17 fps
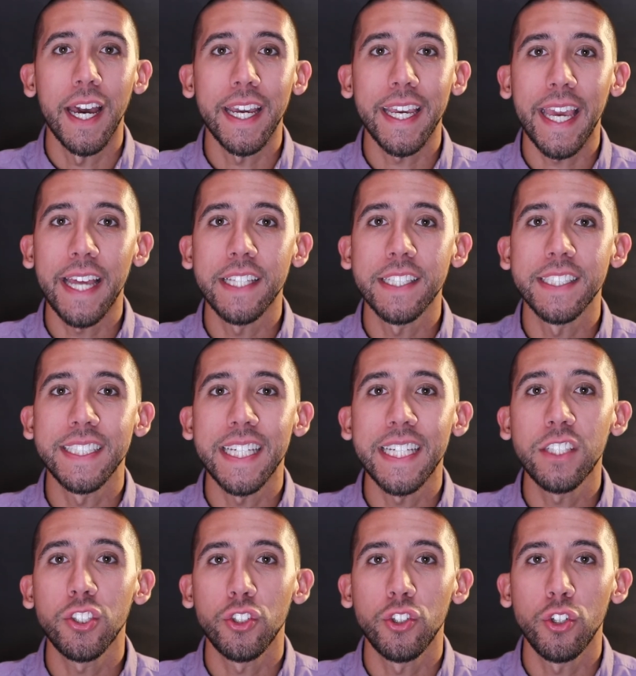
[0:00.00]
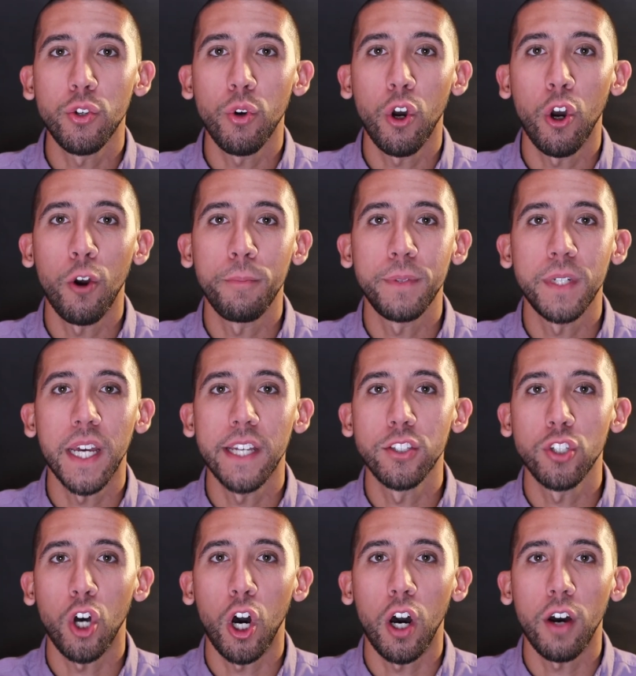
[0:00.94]
Again, since New Hope
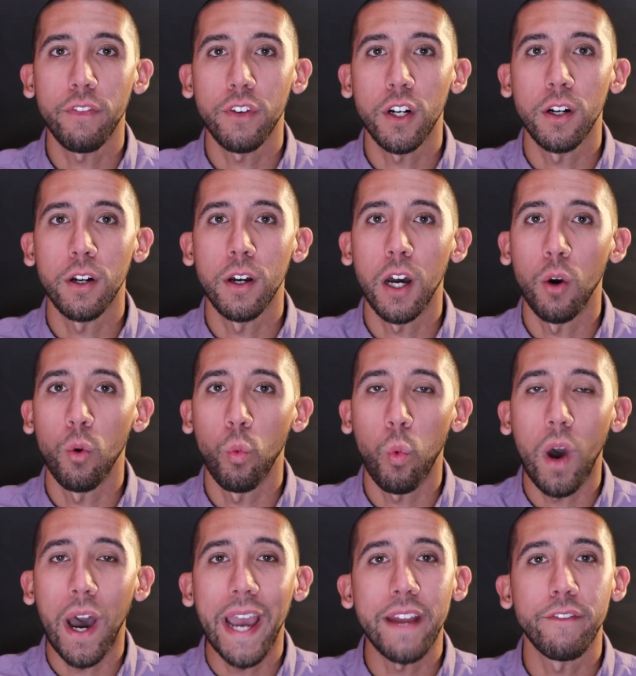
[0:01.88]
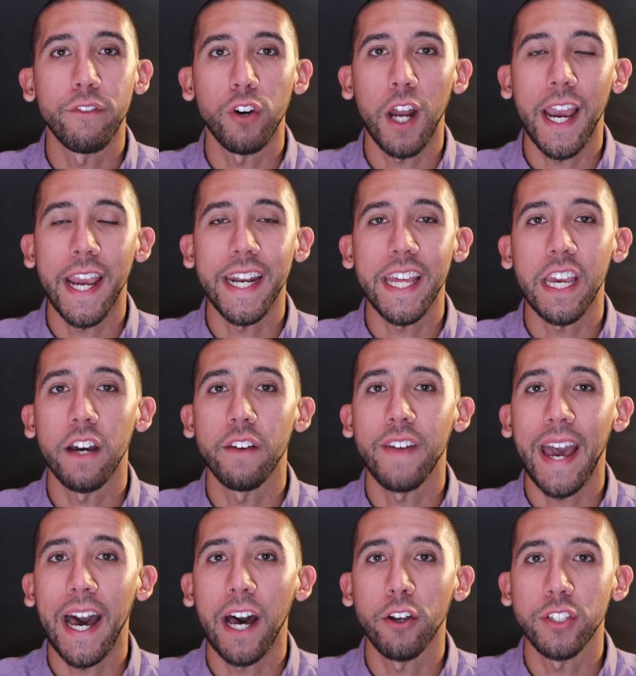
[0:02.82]
does offer a wide variety of
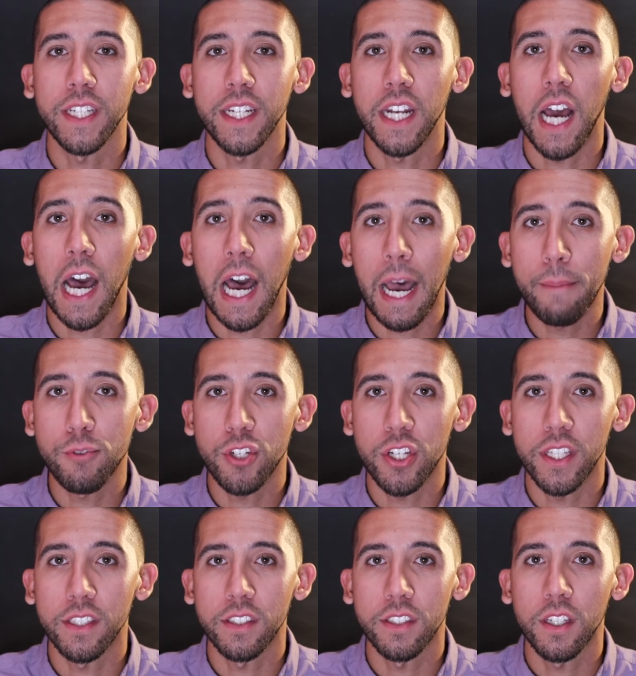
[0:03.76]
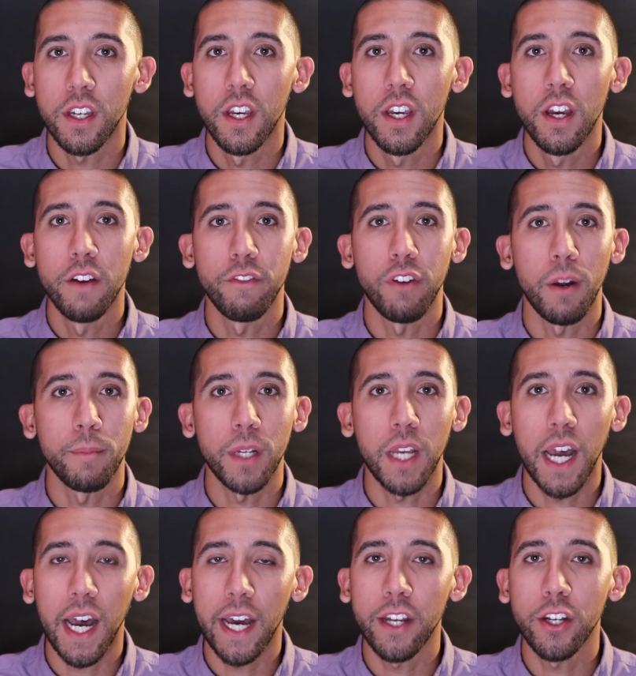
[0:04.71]
housing options, from
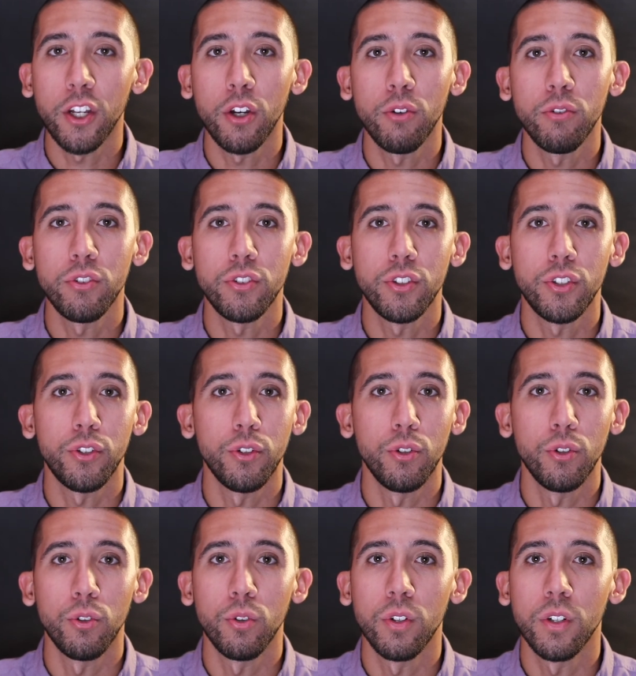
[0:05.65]
condos to